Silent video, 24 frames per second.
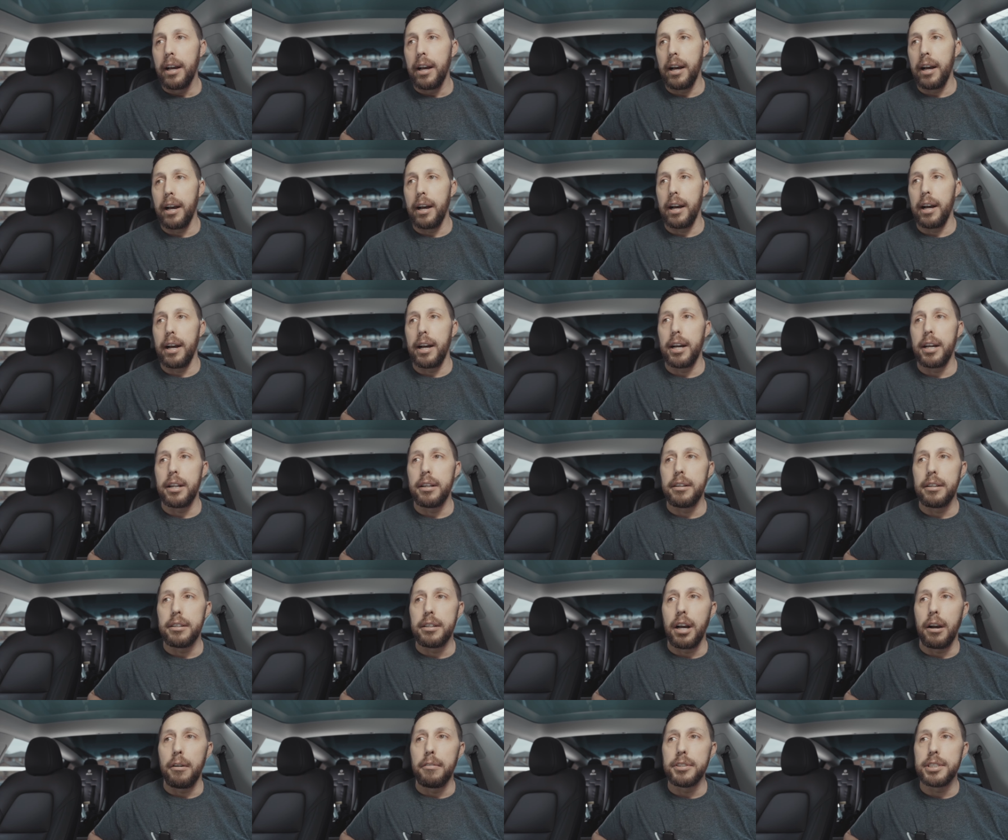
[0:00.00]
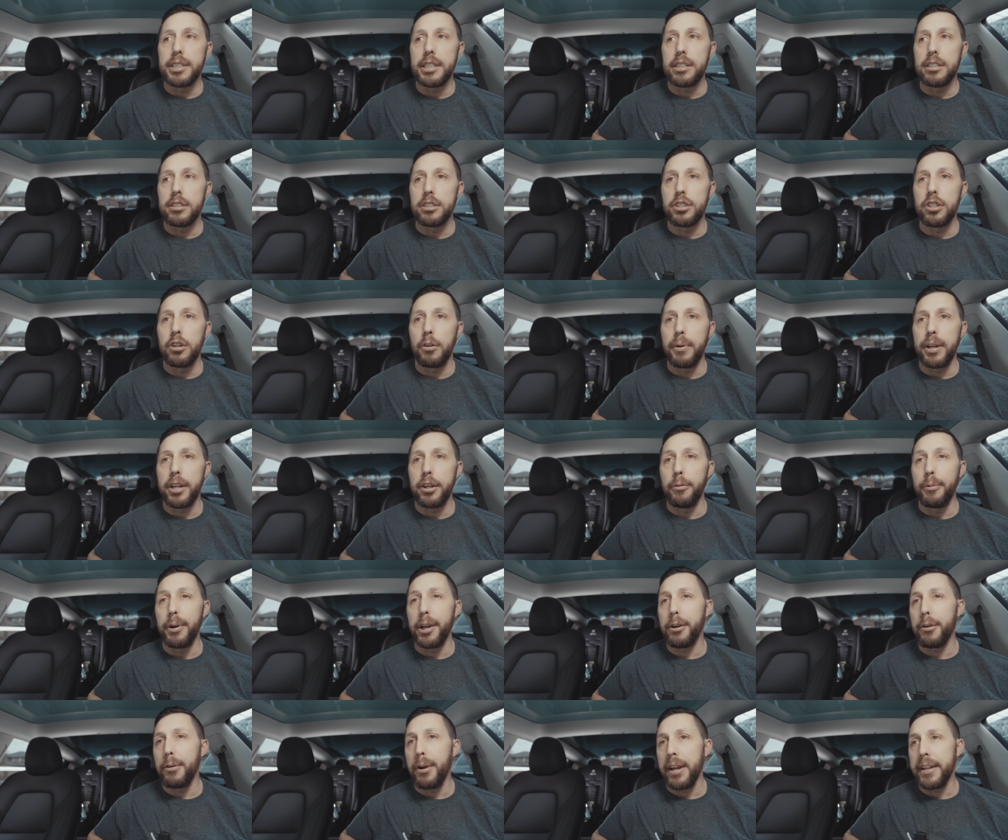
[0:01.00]
Obviously, there's no way to
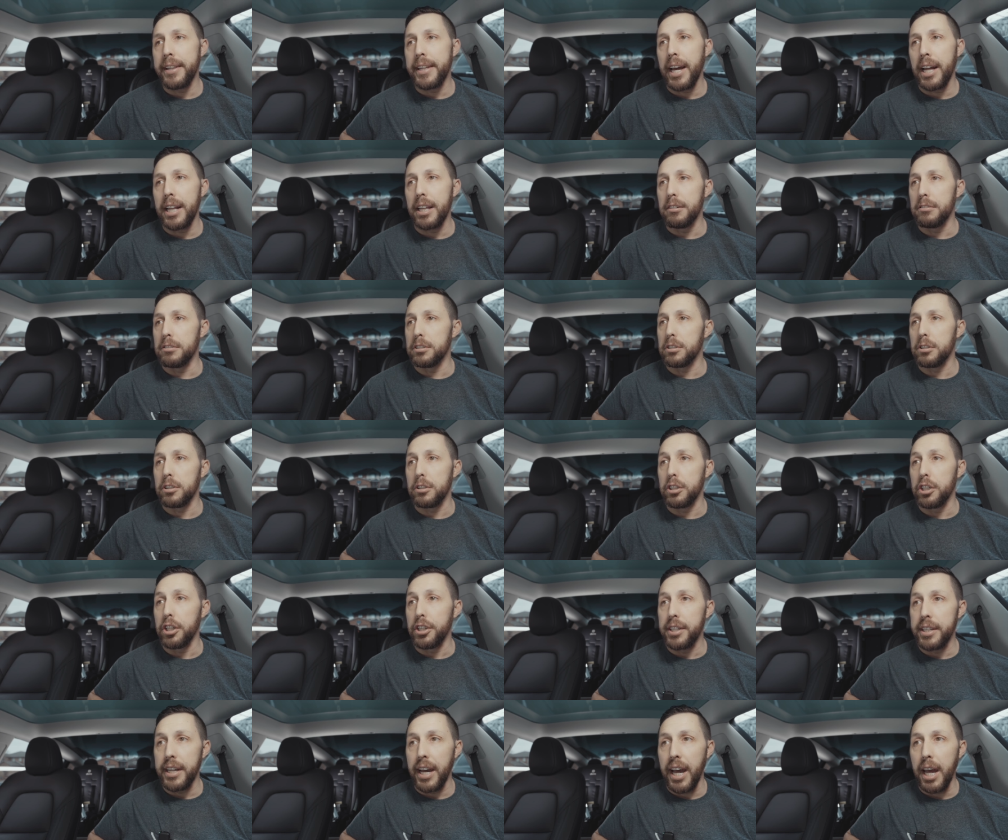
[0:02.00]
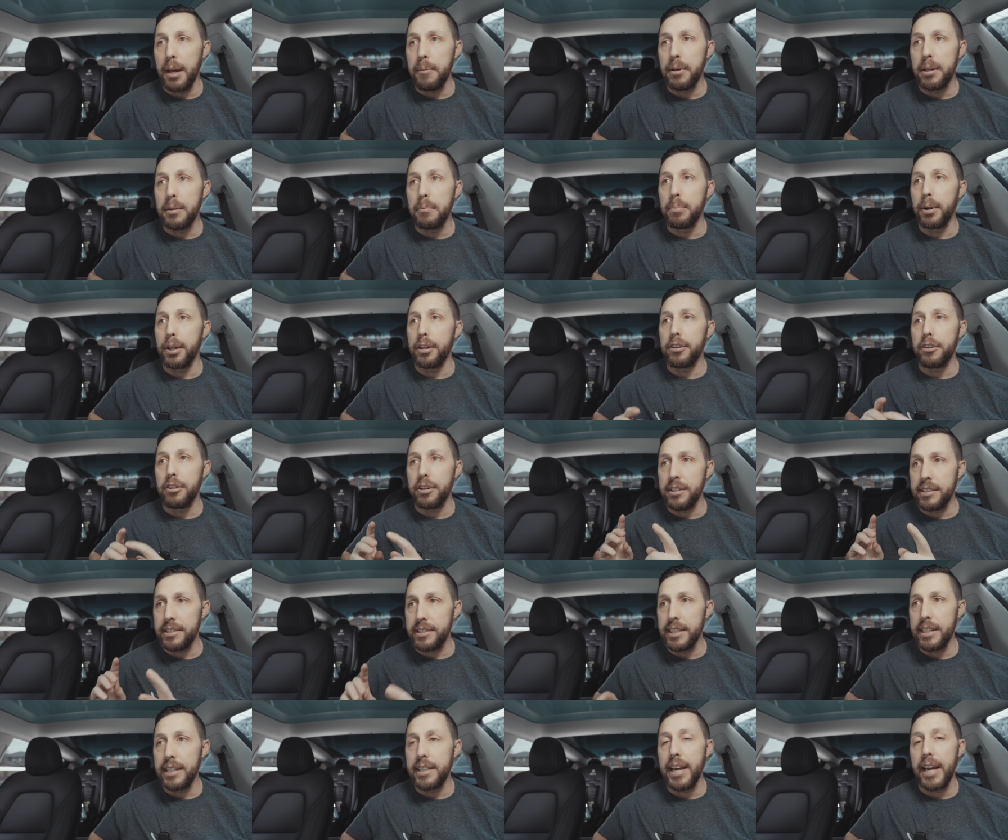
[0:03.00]
recreate that. There was good timing, but you can
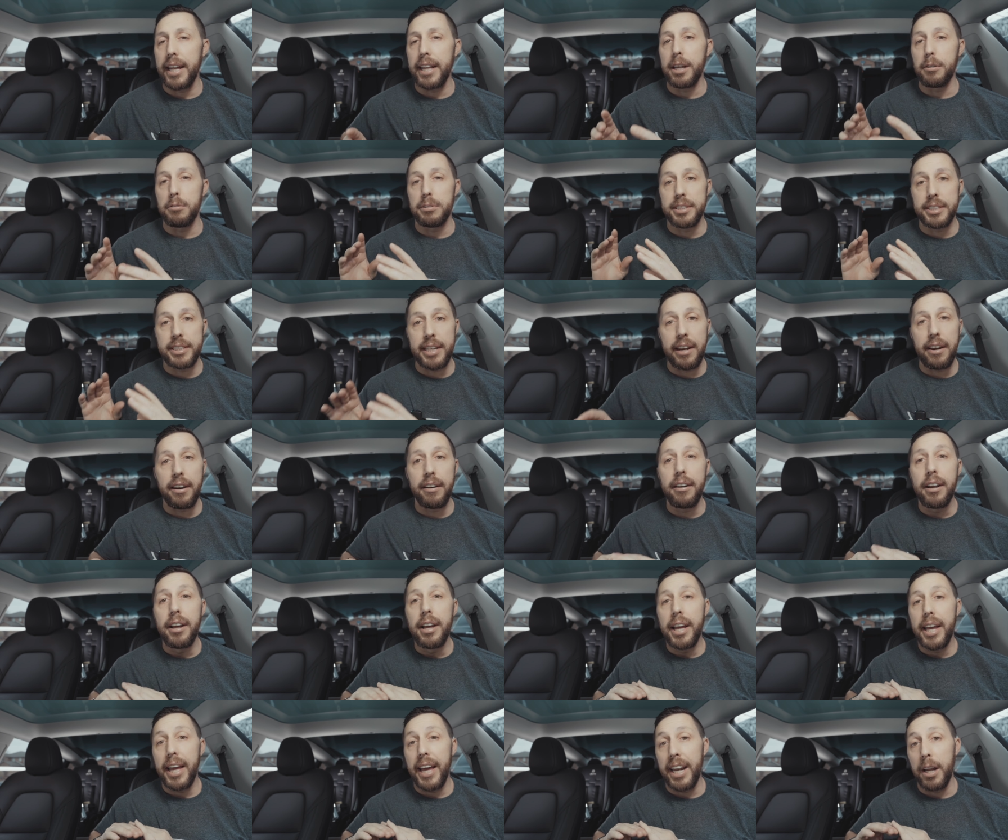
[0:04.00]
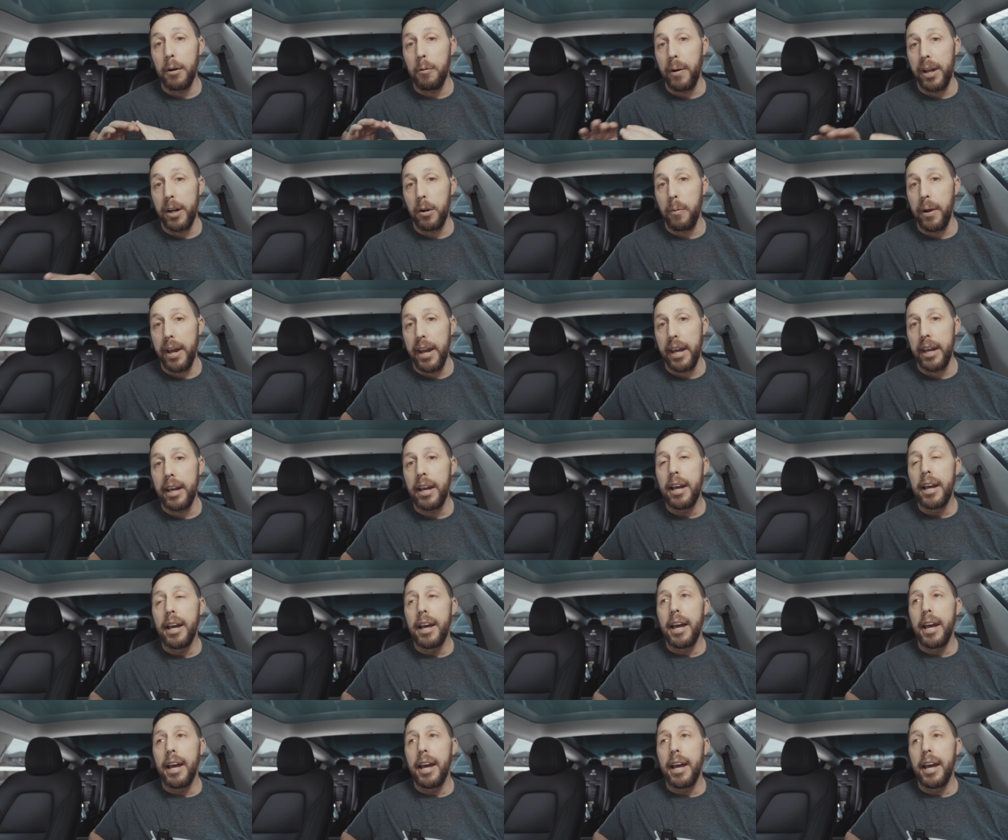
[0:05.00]
see that it was there and it went away.